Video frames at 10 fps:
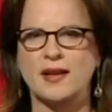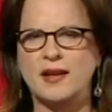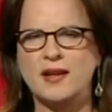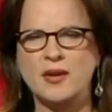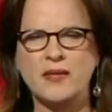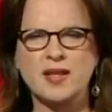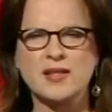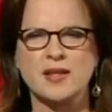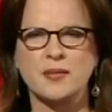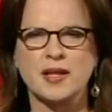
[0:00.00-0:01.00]
You know, even in
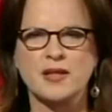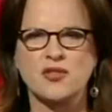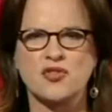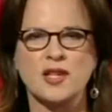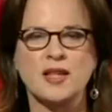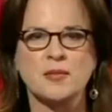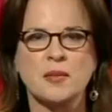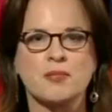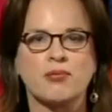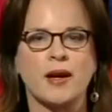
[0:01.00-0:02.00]
some places, you need them to
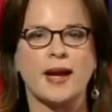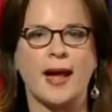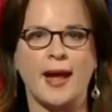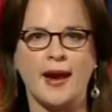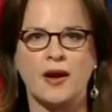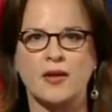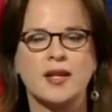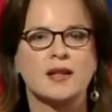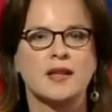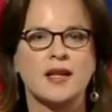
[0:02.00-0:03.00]
braid hair. You
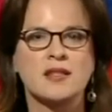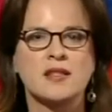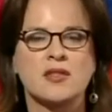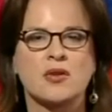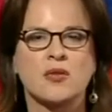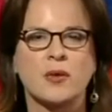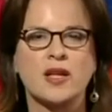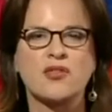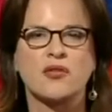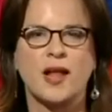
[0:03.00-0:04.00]
need a license to
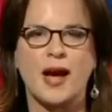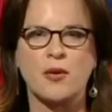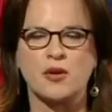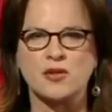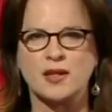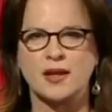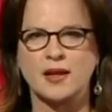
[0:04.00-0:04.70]
arrange flowers.